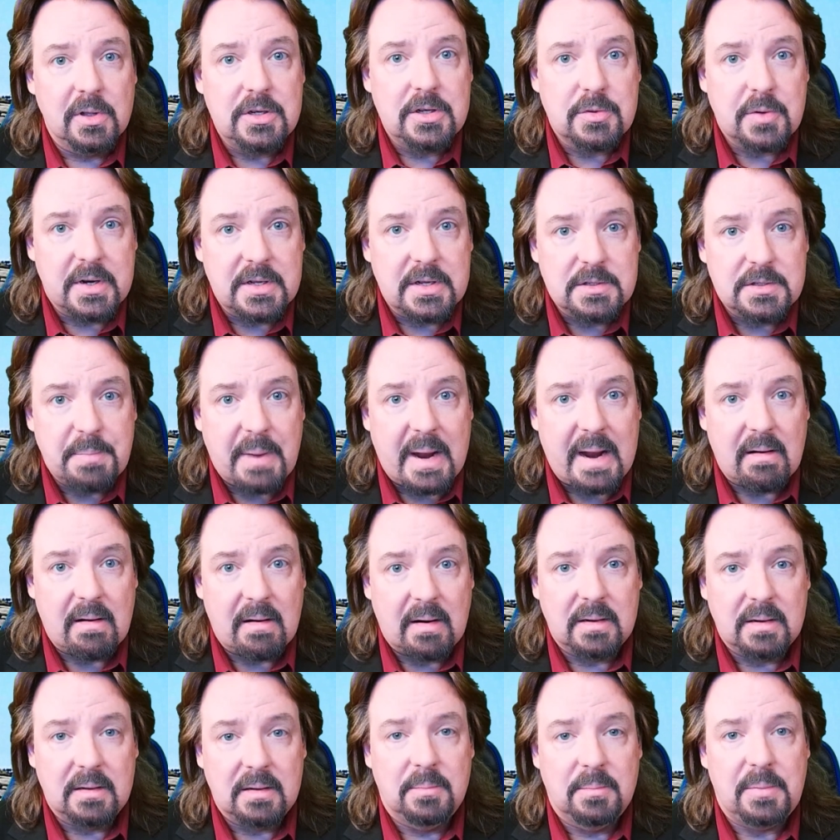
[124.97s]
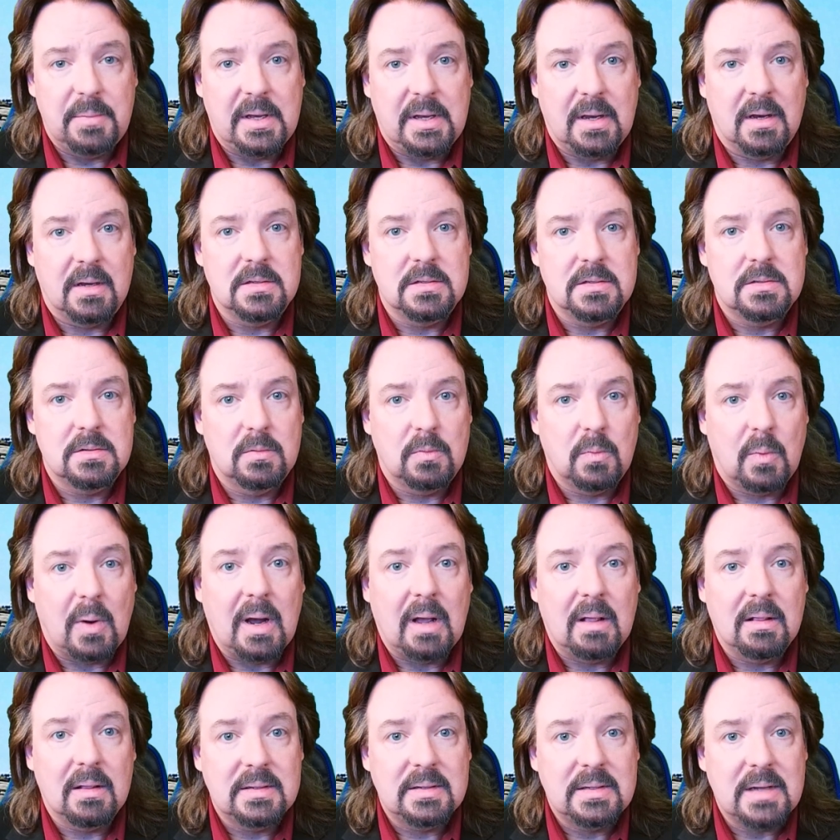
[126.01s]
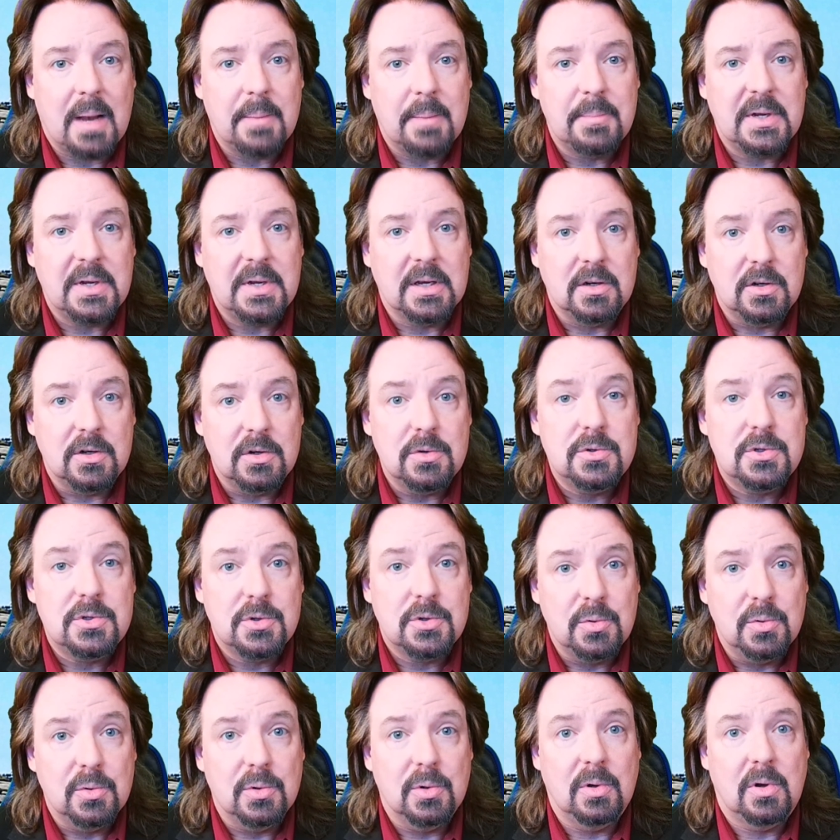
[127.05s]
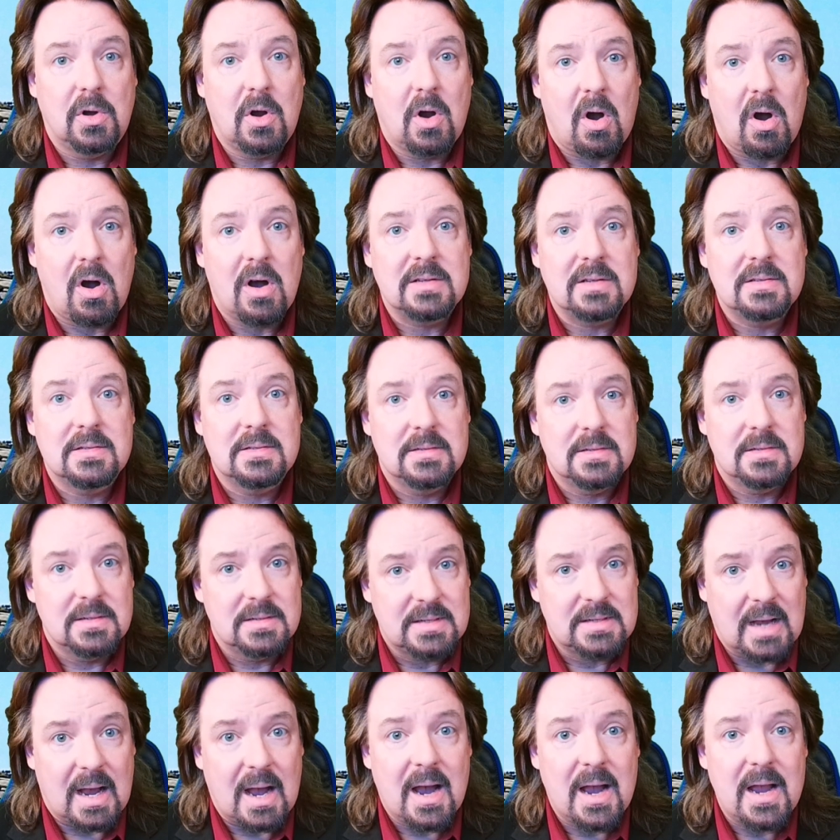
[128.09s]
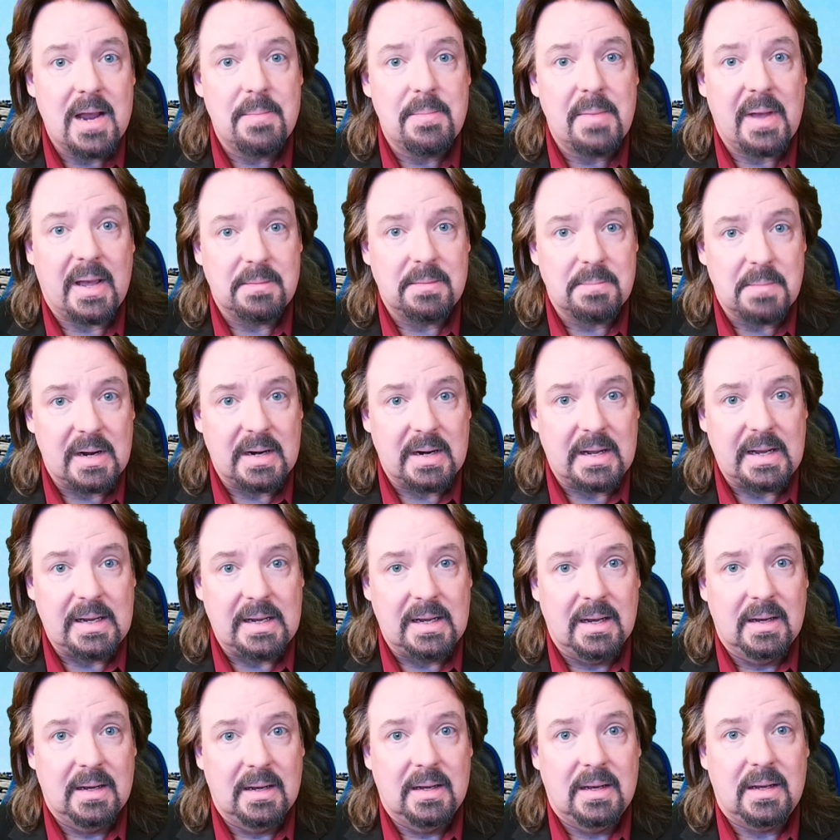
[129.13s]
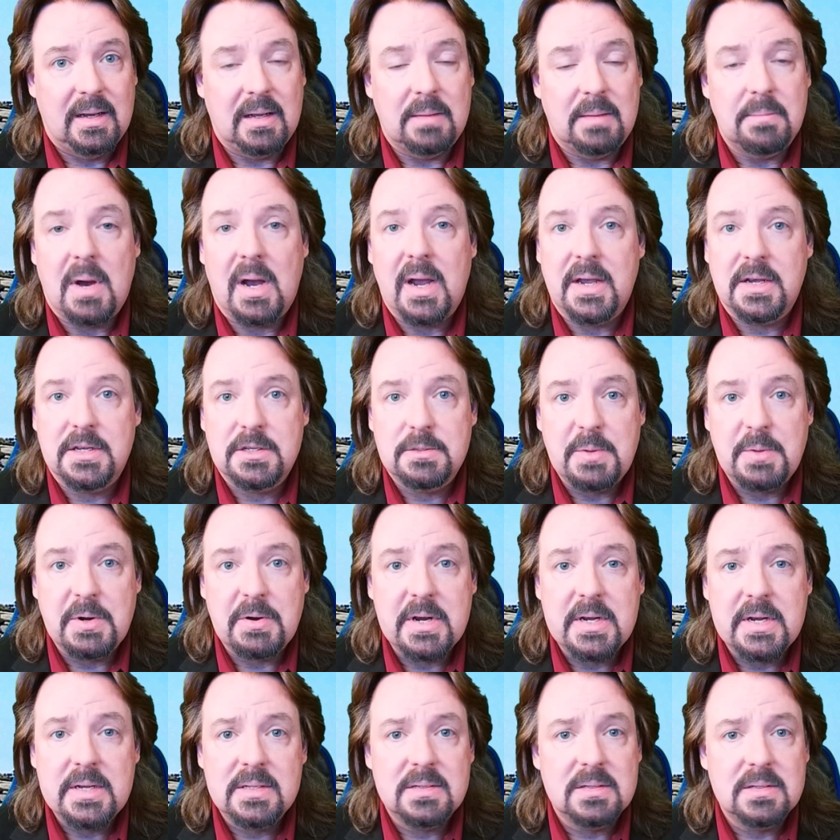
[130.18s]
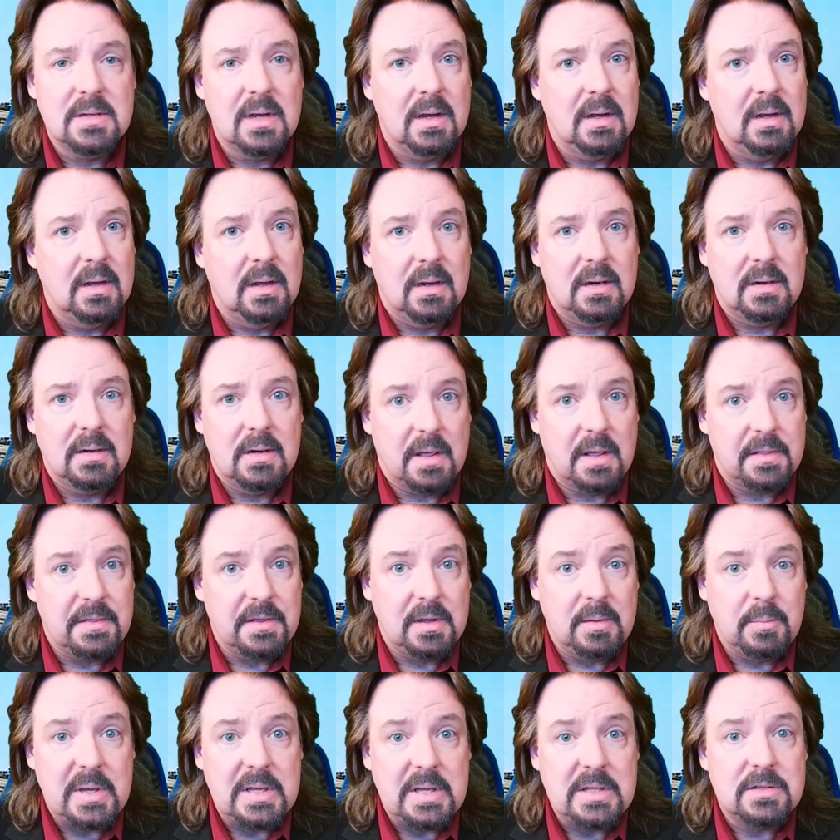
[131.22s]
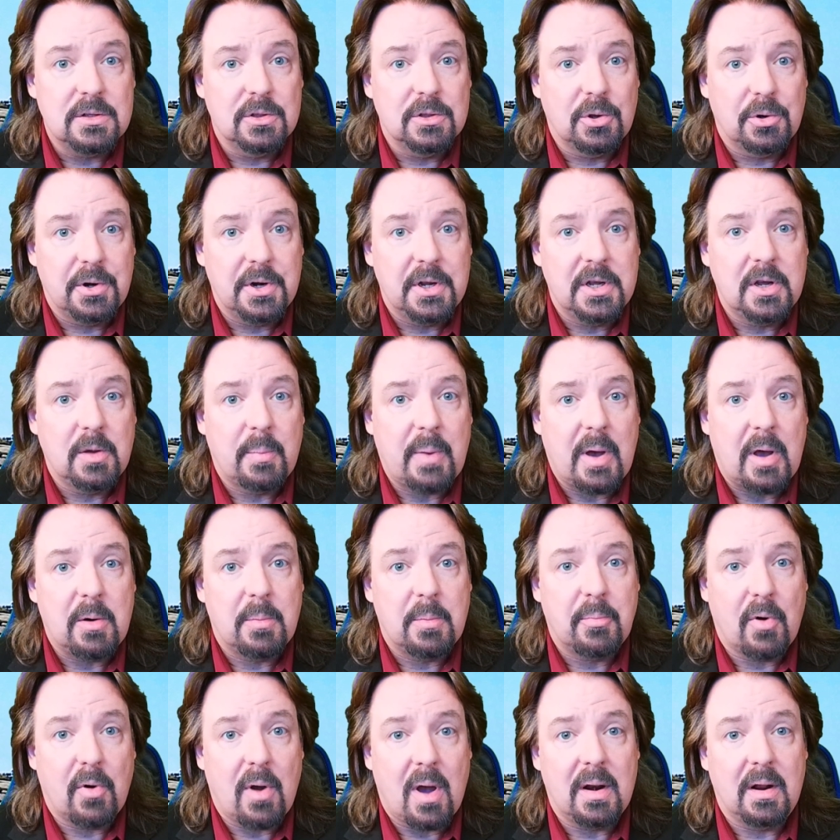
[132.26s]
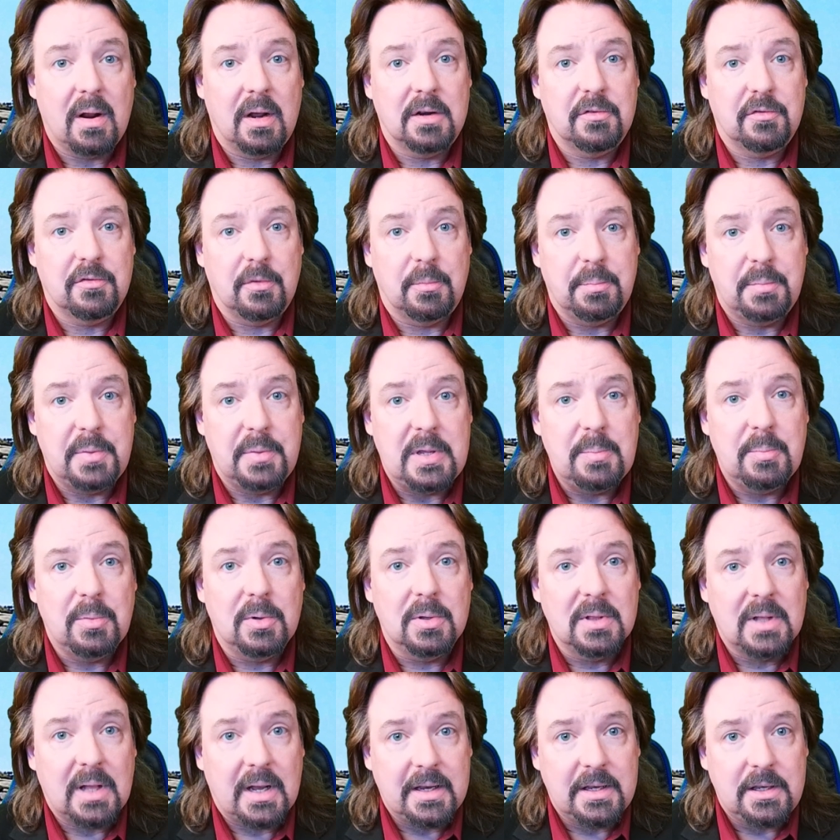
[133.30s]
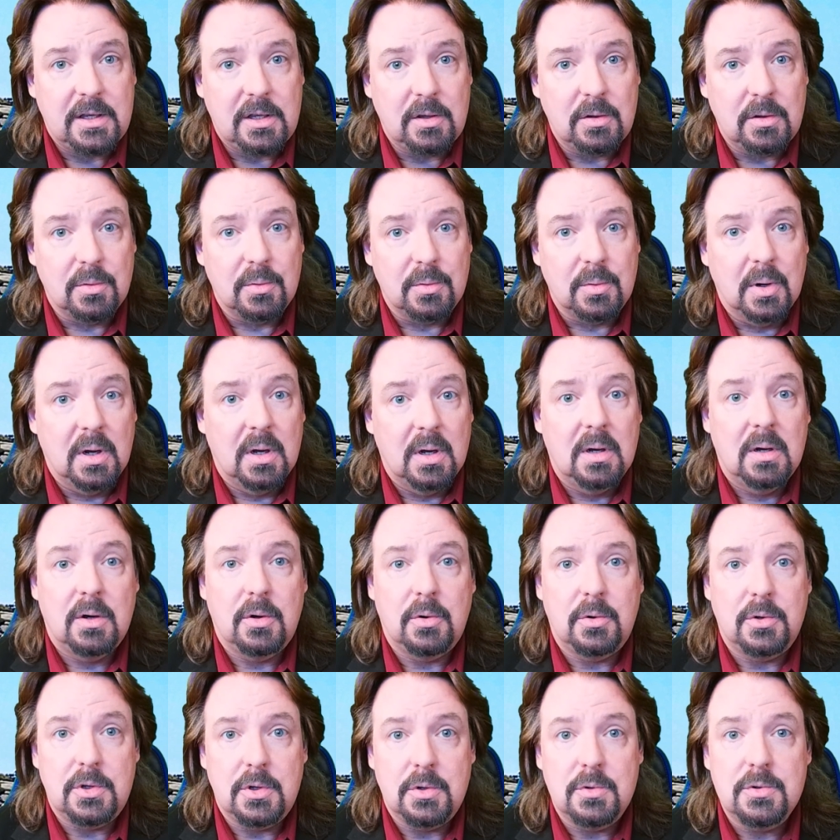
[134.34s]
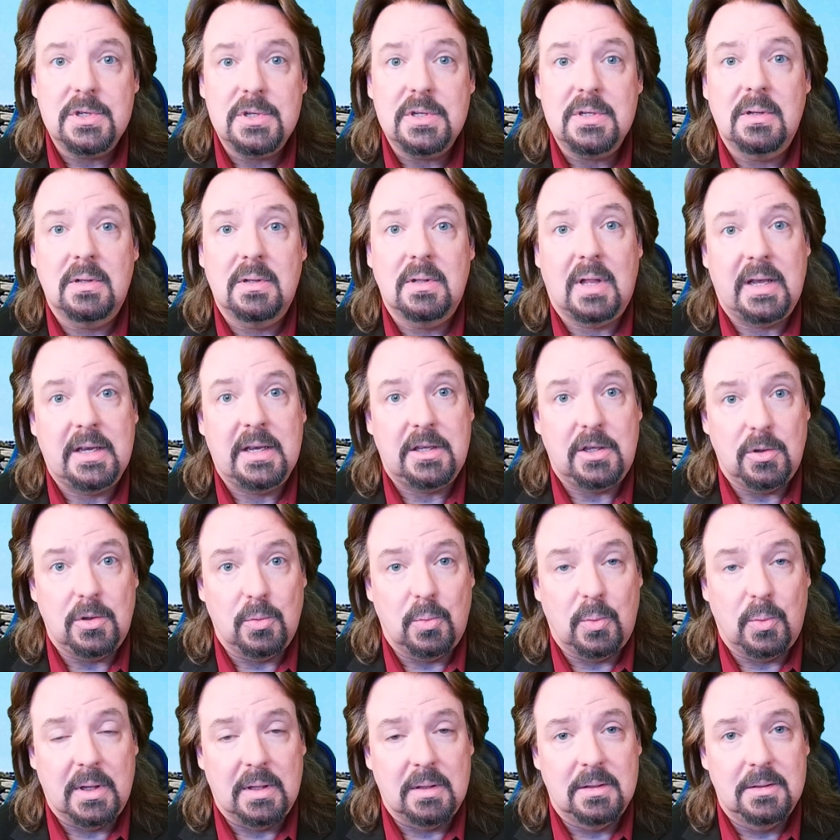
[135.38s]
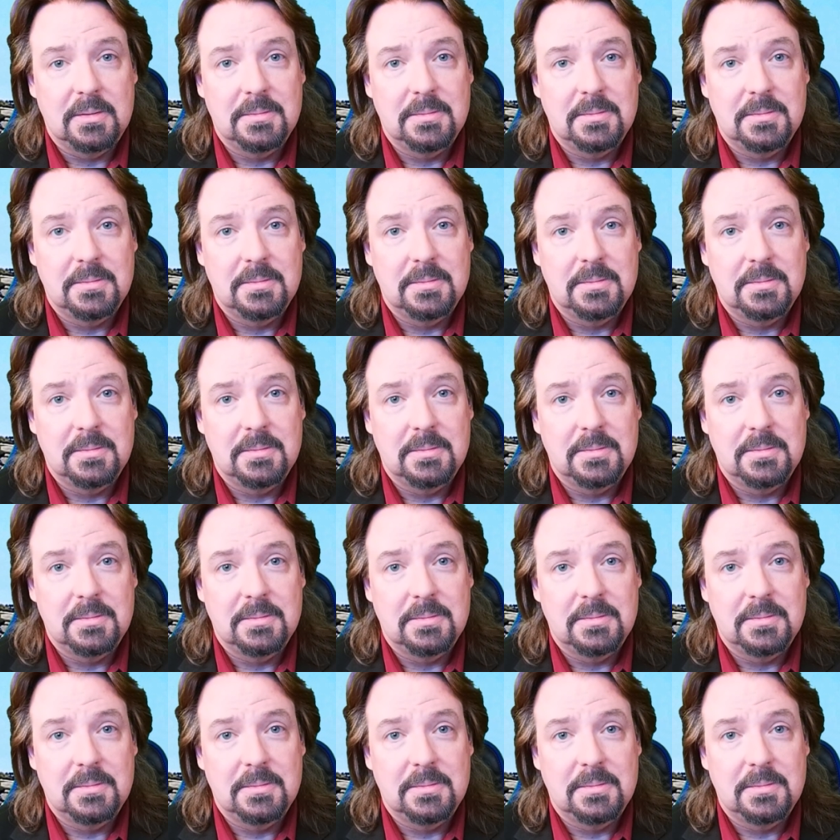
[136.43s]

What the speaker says: transparent because while adopting a new tool costs time and money, in my experience, nothing beats learning about a product from people like you who use it like you will.